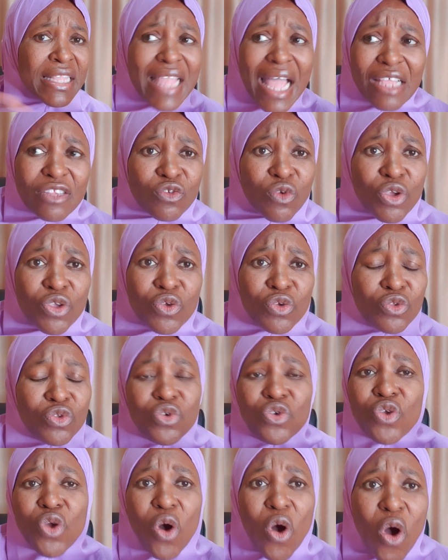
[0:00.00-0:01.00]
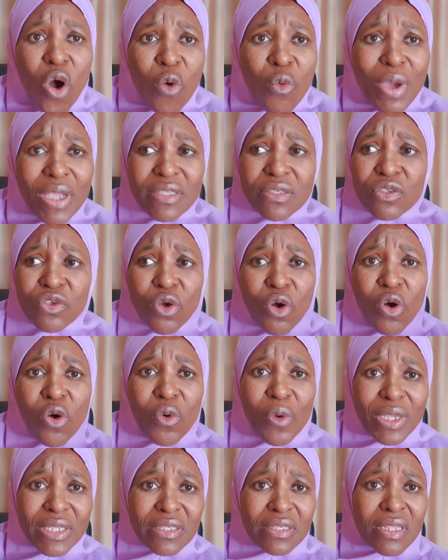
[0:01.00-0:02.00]
That's what you do. You're always
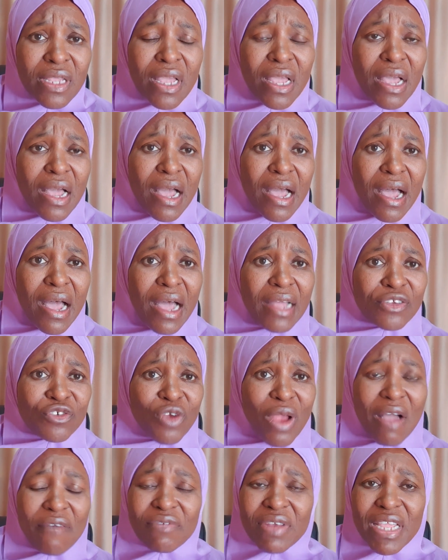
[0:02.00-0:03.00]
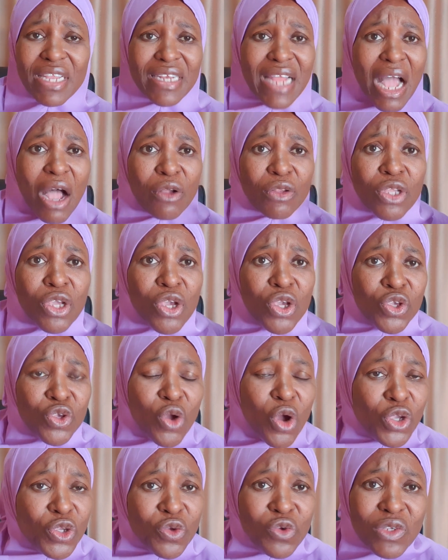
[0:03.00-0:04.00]
traveling out.
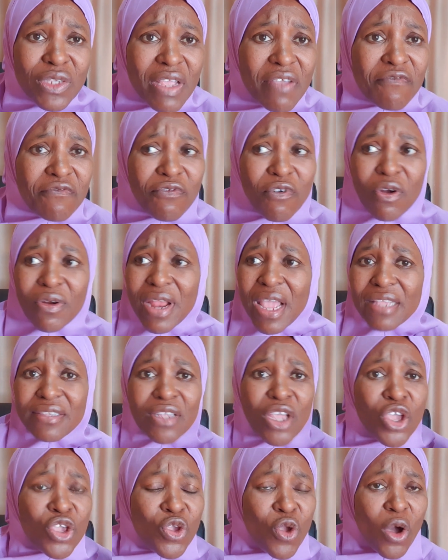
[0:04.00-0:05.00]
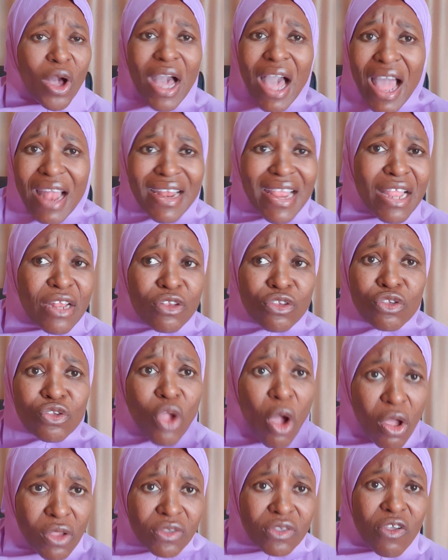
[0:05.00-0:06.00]
You're using forex. You're carrying
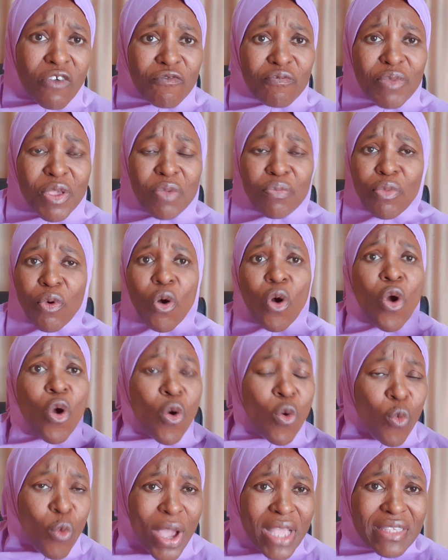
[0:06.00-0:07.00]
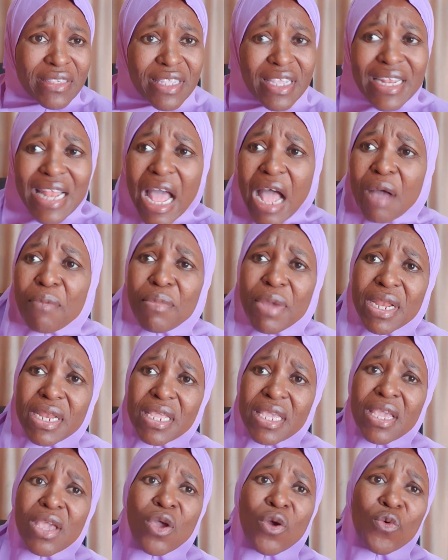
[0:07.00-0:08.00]
tons of people, wasting our
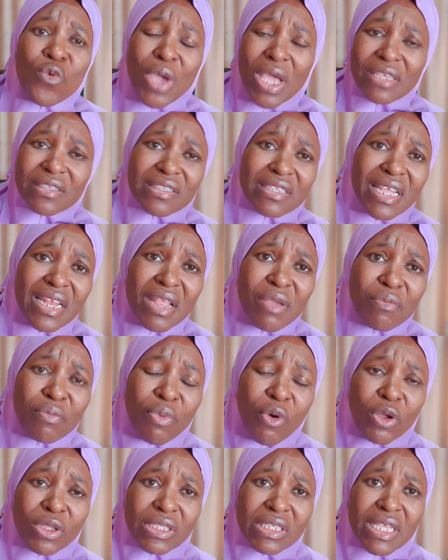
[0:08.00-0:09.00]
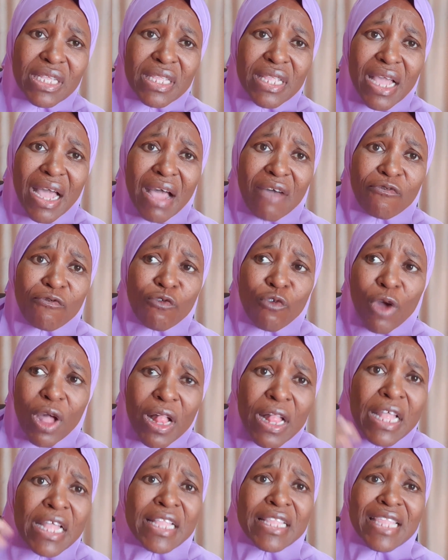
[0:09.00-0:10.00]
money. We are still importing
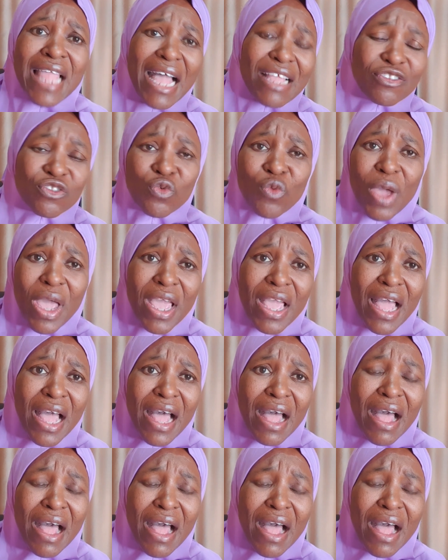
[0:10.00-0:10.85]
fuel. That's where